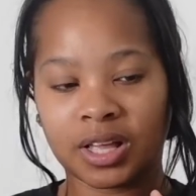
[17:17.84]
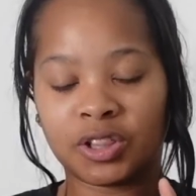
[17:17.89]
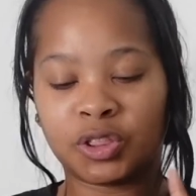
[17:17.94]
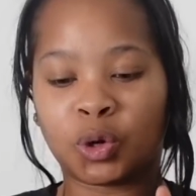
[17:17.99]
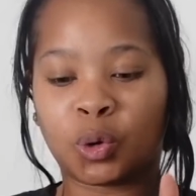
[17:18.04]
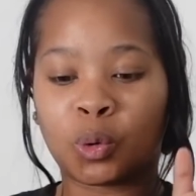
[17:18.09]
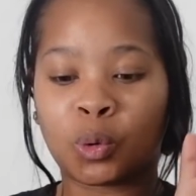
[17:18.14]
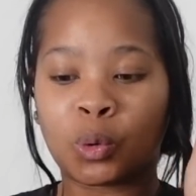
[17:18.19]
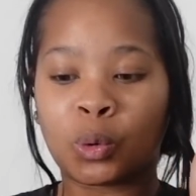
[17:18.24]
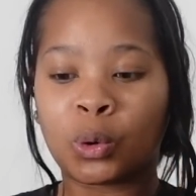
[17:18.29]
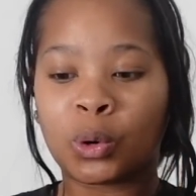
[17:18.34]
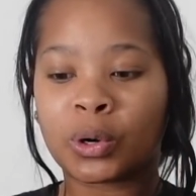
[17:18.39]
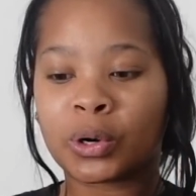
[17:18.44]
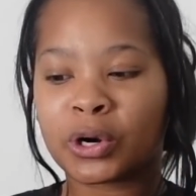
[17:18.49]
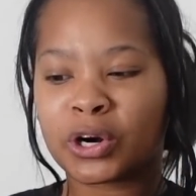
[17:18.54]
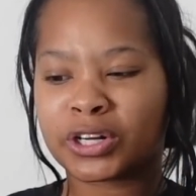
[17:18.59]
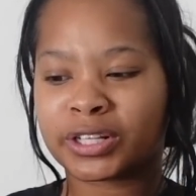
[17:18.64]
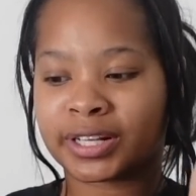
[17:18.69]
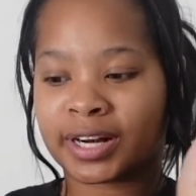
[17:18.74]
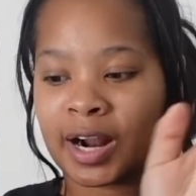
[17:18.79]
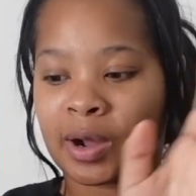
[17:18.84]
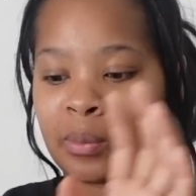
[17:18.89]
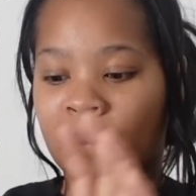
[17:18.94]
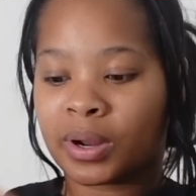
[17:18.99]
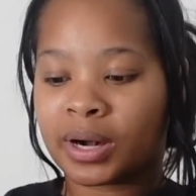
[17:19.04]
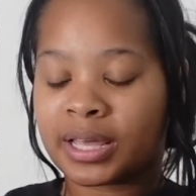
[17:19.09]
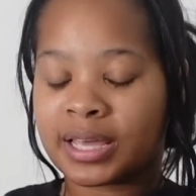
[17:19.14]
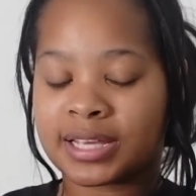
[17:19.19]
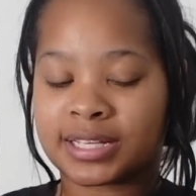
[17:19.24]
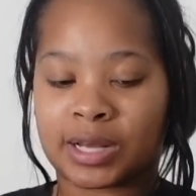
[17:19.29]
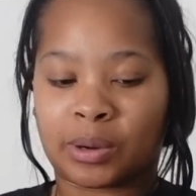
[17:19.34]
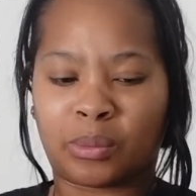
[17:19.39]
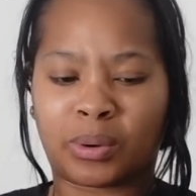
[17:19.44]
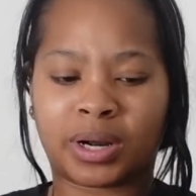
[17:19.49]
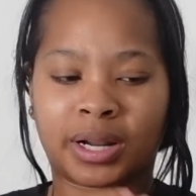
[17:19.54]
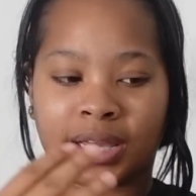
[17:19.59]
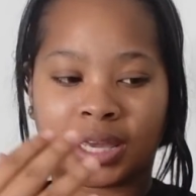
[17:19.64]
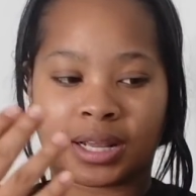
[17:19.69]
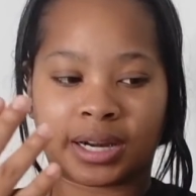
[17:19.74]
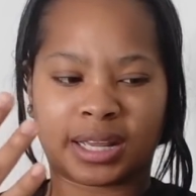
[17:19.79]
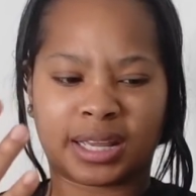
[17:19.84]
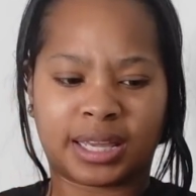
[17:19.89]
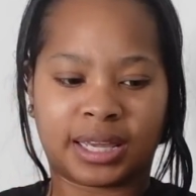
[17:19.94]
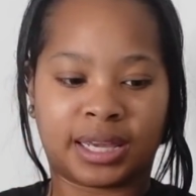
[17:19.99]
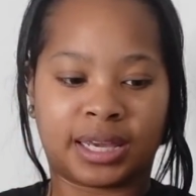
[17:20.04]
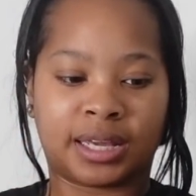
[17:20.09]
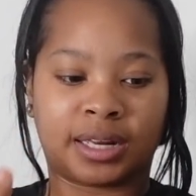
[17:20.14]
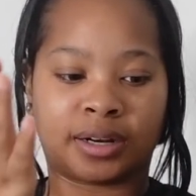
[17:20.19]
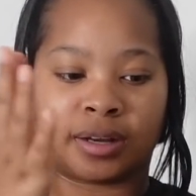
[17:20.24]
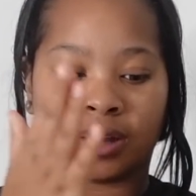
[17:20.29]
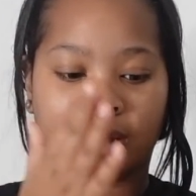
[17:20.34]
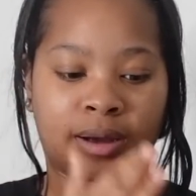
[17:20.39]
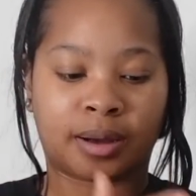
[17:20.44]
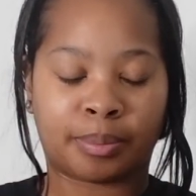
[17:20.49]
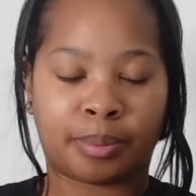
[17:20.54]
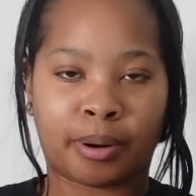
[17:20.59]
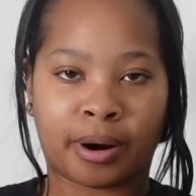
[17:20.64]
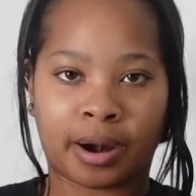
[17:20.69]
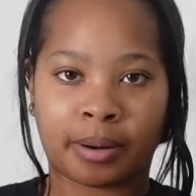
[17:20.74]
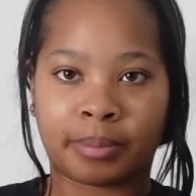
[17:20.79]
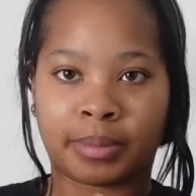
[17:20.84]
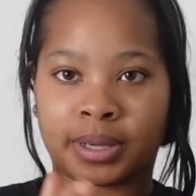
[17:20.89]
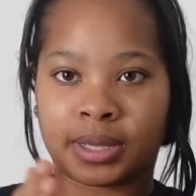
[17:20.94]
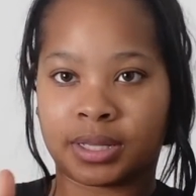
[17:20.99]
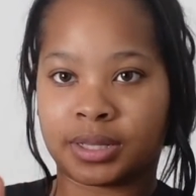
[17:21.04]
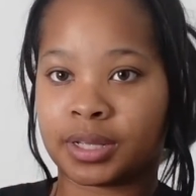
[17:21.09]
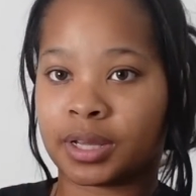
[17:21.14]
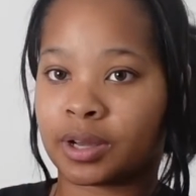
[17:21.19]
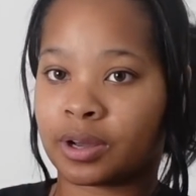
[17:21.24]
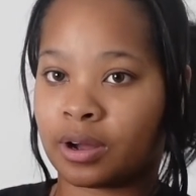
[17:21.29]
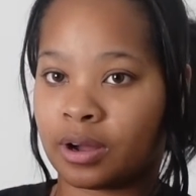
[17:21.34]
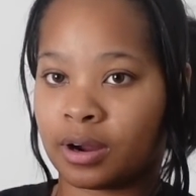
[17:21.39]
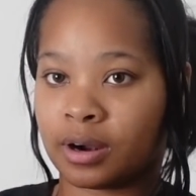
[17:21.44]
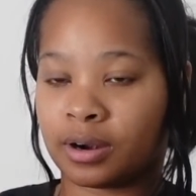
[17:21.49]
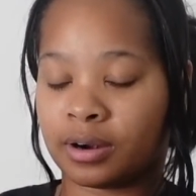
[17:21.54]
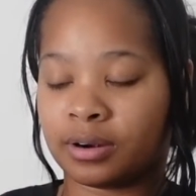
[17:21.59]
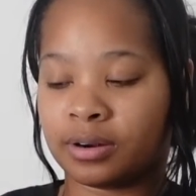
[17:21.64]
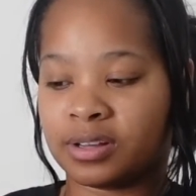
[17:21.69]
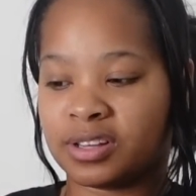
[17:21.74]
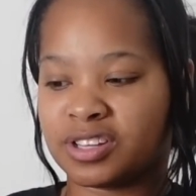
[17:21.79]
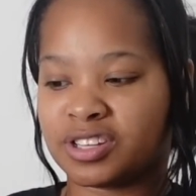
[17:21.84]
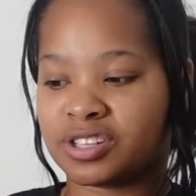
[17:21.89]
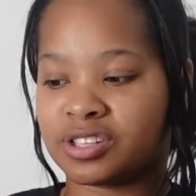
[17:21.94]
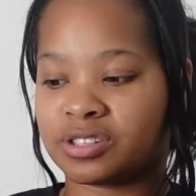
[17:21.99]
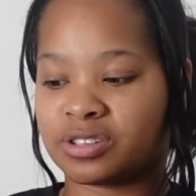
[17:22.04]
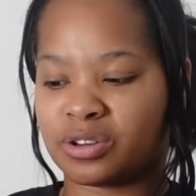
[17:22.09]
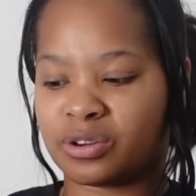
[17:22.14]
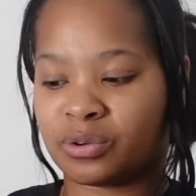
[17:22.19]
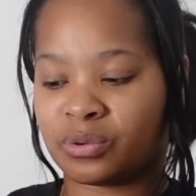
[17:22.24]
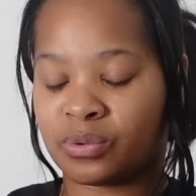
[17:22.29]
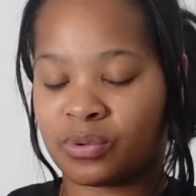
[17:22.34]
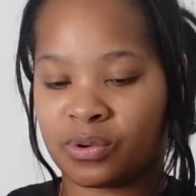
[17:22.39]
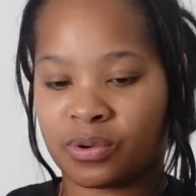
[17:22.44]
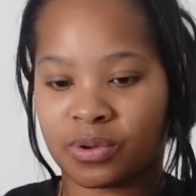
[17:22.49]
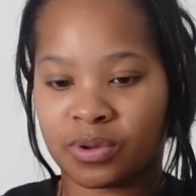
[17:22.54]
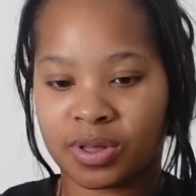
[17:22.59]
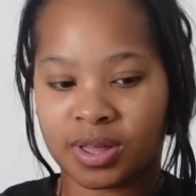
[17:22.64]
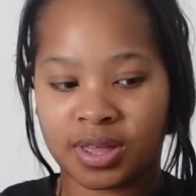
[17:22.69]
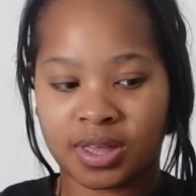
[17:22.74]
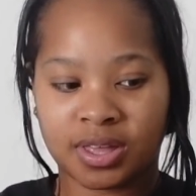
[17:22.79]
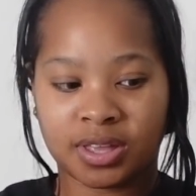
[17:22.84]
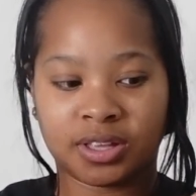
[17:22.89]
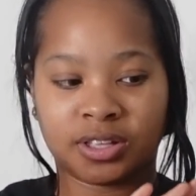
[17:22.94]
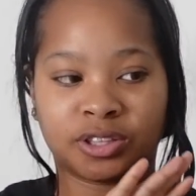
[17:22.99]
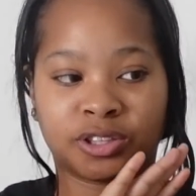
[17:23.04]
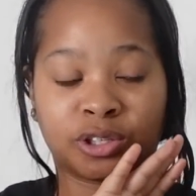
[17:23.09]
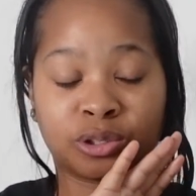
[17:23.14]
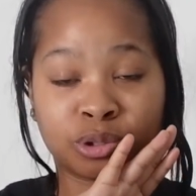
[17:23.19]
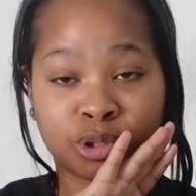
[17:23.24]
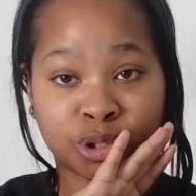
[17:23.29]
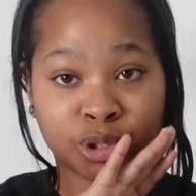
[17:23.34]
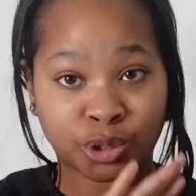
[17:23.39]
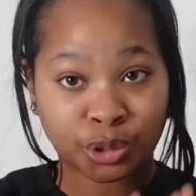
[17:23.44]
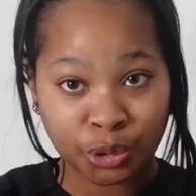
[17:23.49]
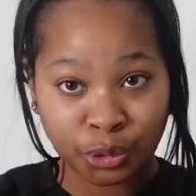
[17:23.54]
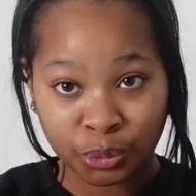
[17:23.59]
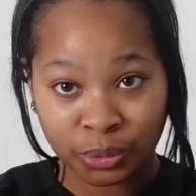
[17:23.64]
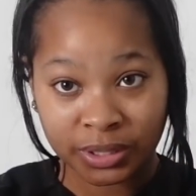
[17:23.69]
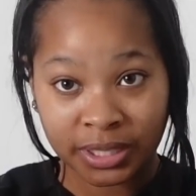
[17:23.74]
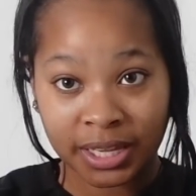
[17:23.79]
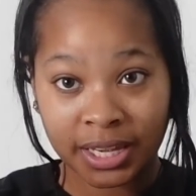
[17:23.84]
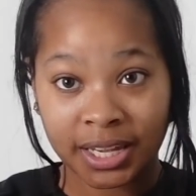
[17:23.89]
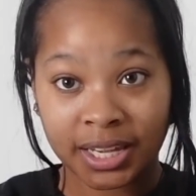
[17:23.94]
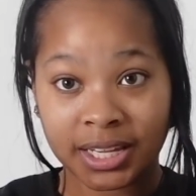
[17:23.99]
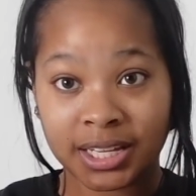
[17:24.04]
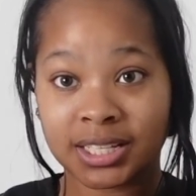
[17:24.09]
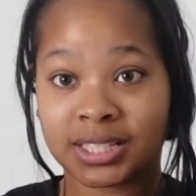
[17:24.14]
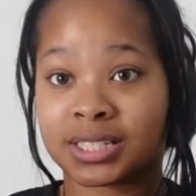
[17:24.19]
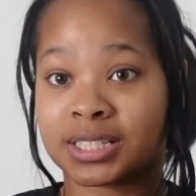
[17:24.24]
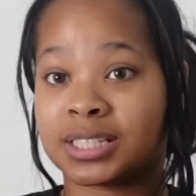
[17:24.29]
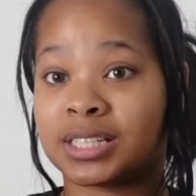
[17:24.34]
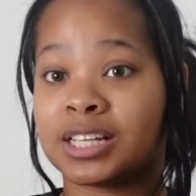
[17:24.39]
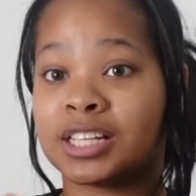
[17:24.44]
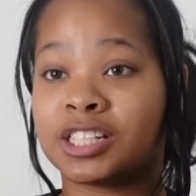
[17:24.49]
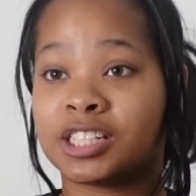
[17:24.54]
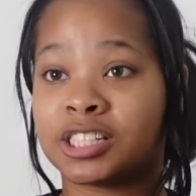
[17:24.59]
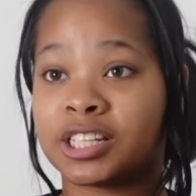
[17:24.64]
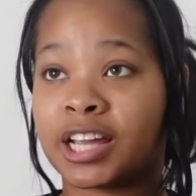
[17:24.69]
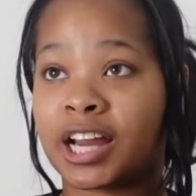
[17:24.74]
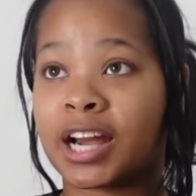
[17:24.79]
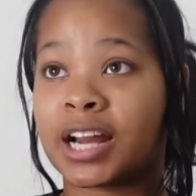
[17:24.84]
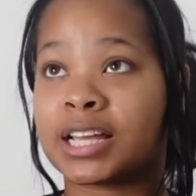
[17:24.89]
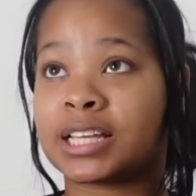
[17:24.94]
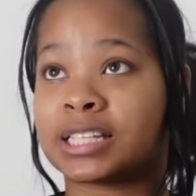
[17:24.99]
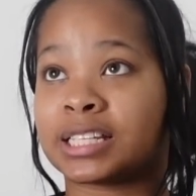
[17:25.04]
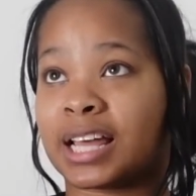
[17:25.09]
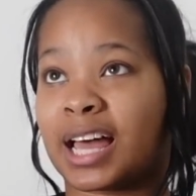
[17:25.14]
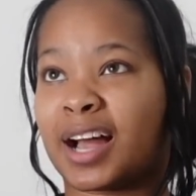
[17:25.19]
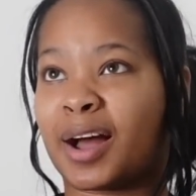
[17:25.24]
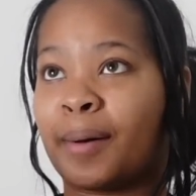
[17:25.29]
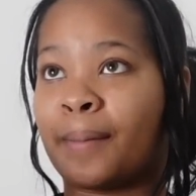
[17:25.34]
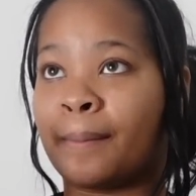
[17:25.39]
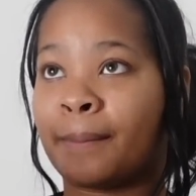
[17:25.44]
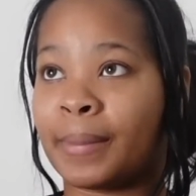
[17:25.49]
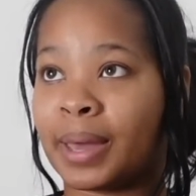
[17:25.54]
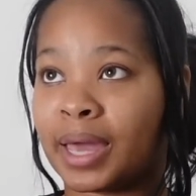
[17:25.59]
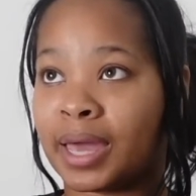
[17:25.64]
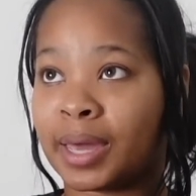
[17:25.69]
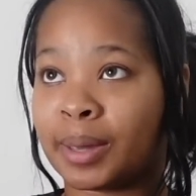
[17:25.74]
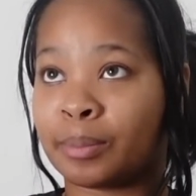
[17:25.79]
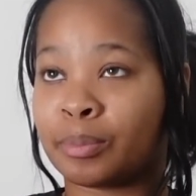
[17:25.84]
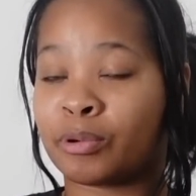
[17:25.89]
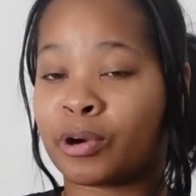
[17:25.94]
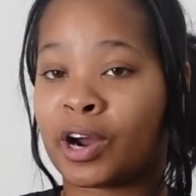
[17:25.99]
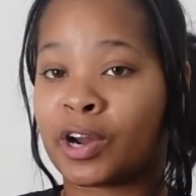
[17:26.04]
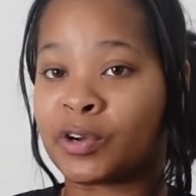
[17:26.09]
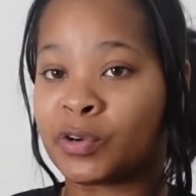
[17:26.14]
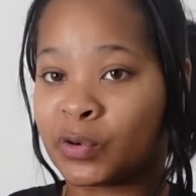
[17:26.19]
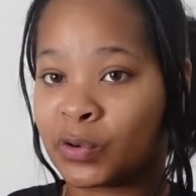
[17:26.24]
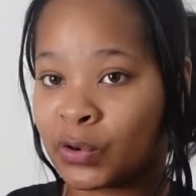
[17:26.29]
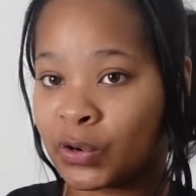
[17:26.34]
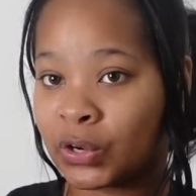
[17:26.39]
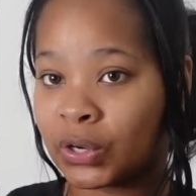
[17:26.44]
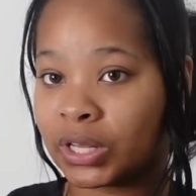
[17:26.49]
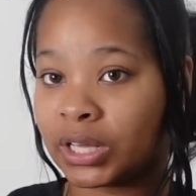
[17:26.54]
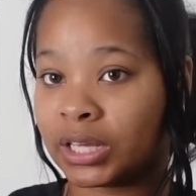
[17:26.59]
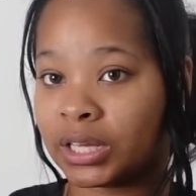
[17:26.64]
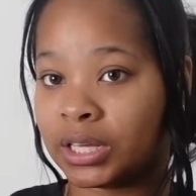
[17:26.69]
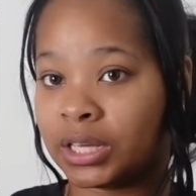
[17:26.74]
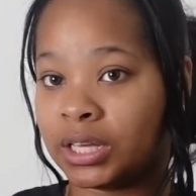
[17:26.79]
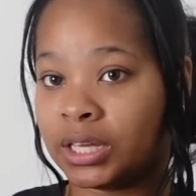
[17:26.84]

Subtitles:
The order that I want is I want to get it in apartment and then car. So those two things this year is like a main priority